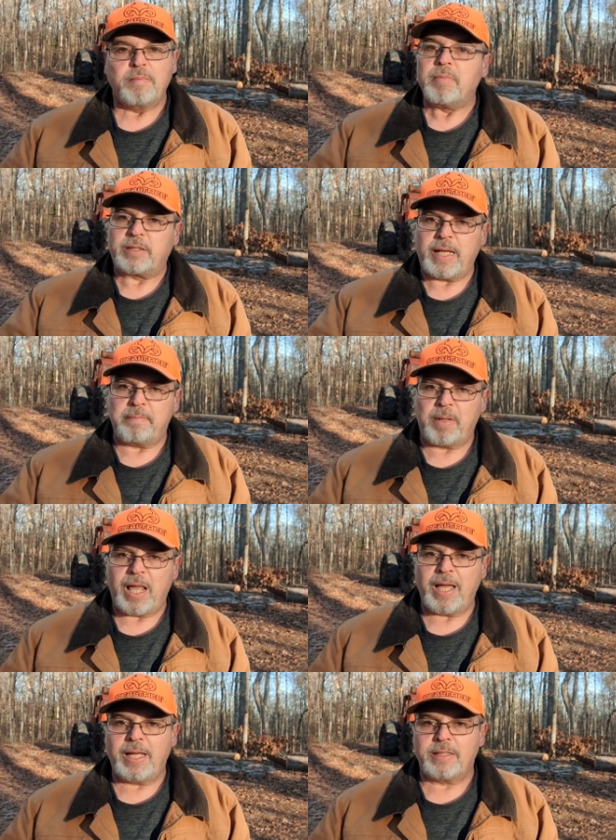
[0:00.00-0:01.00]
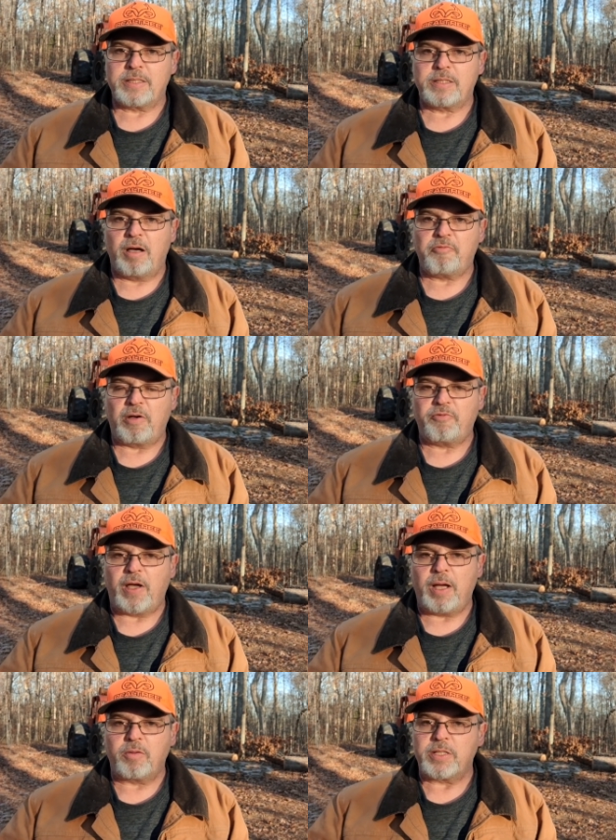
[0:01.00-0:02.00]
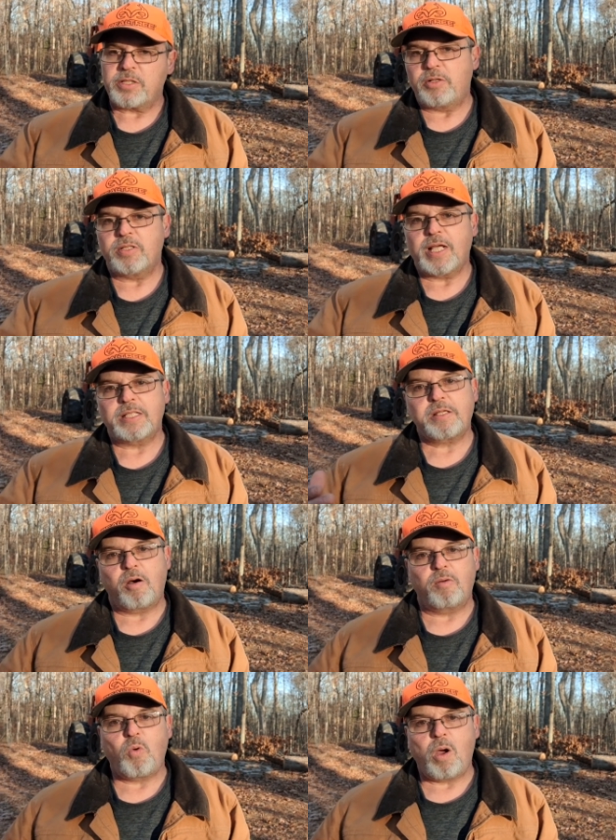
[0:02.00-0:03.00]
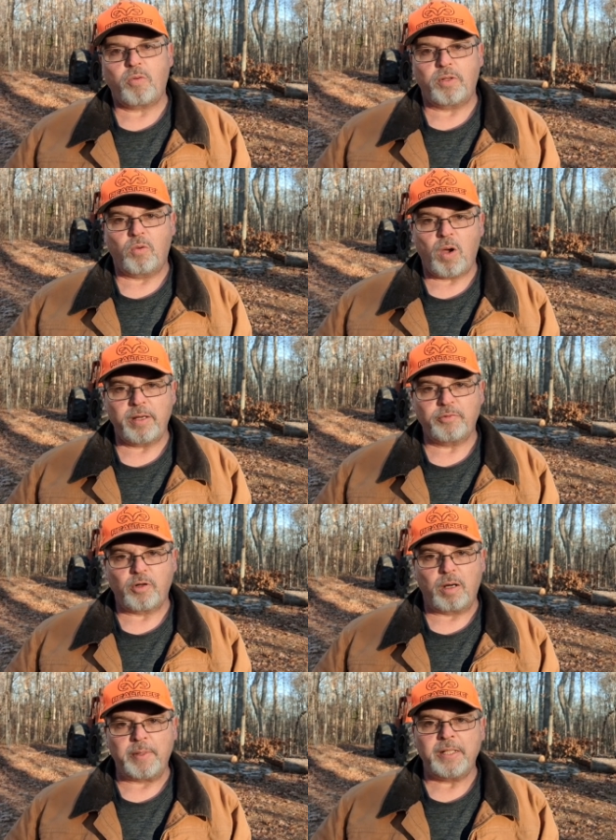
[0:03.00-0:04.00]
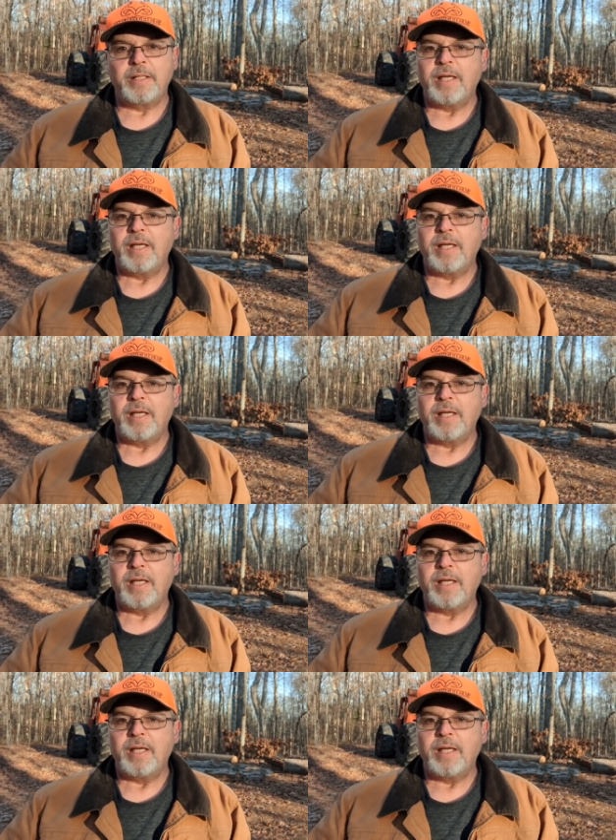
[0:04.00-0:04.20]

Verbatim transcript: but that blind and stuff I found, as soon as I started walking away from it,